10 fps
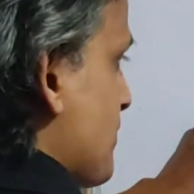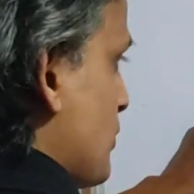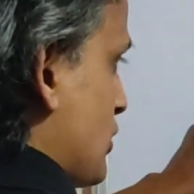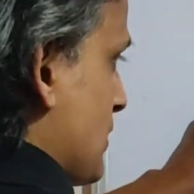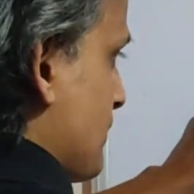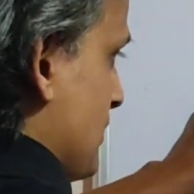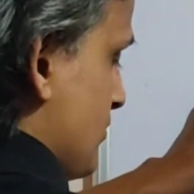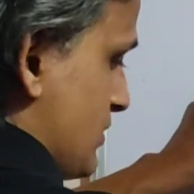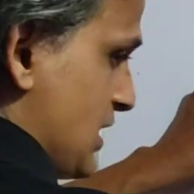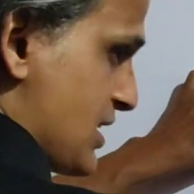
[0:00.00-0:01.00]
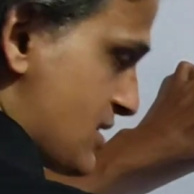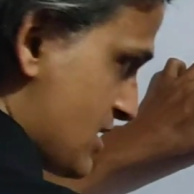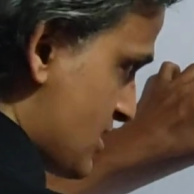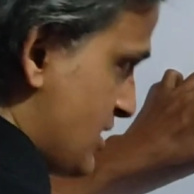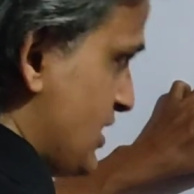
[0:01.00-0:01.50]
supported beam, that
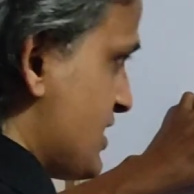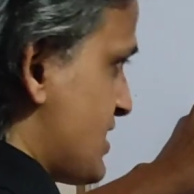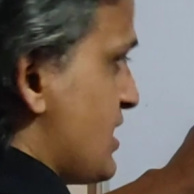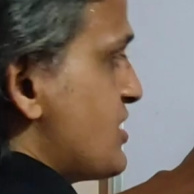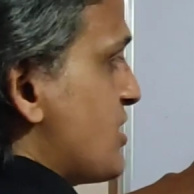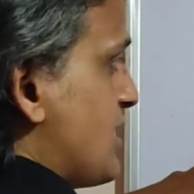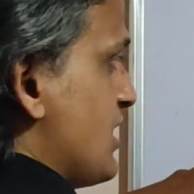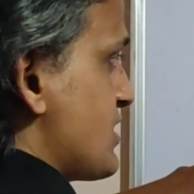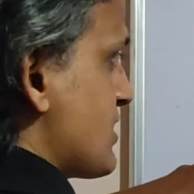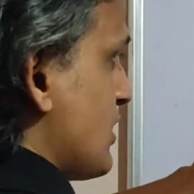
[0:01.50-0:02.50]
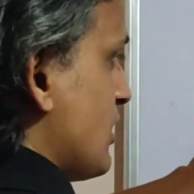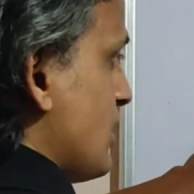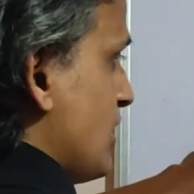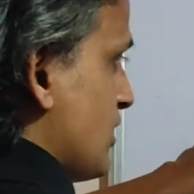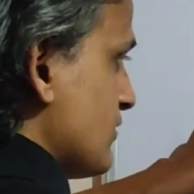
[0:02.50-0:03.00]
is the easiest case,
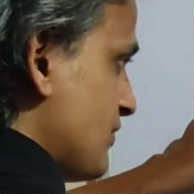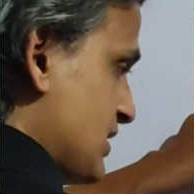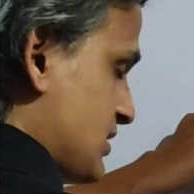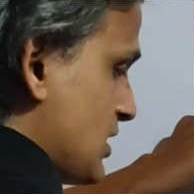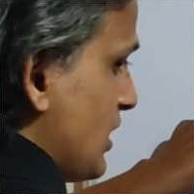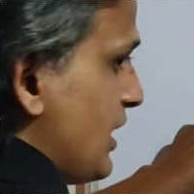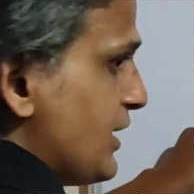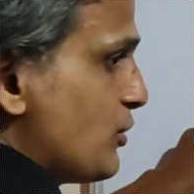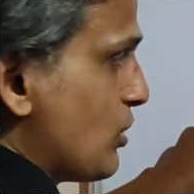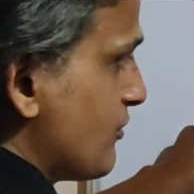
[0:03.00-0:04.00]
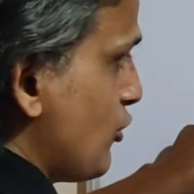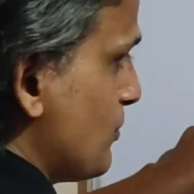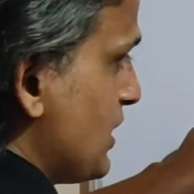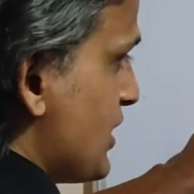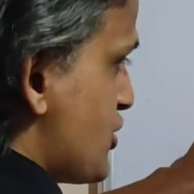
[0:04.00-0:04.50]
with a
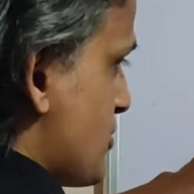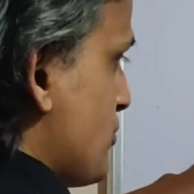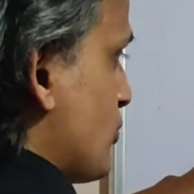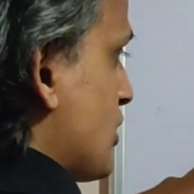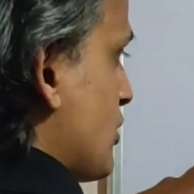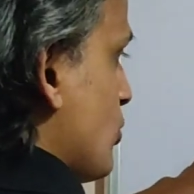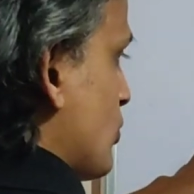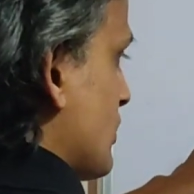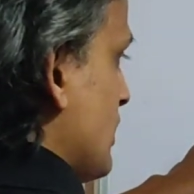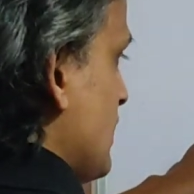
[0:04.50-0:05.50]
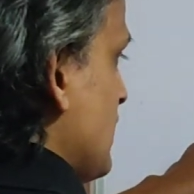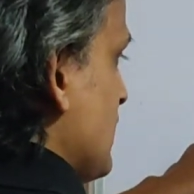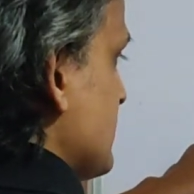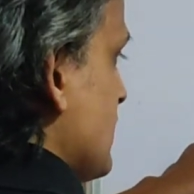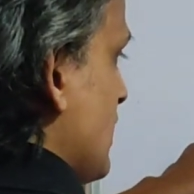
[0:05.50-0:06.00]
uniformly distributed load,
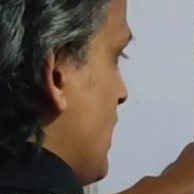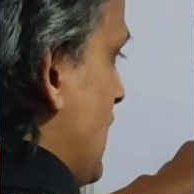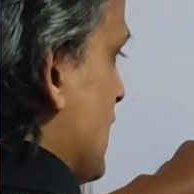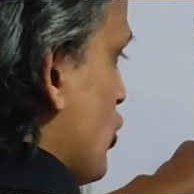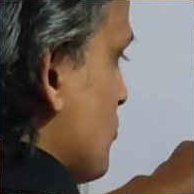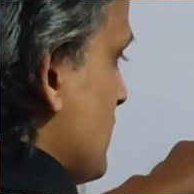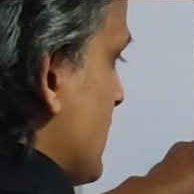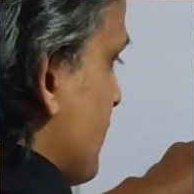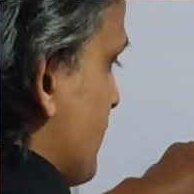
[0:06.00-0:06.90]
the allowable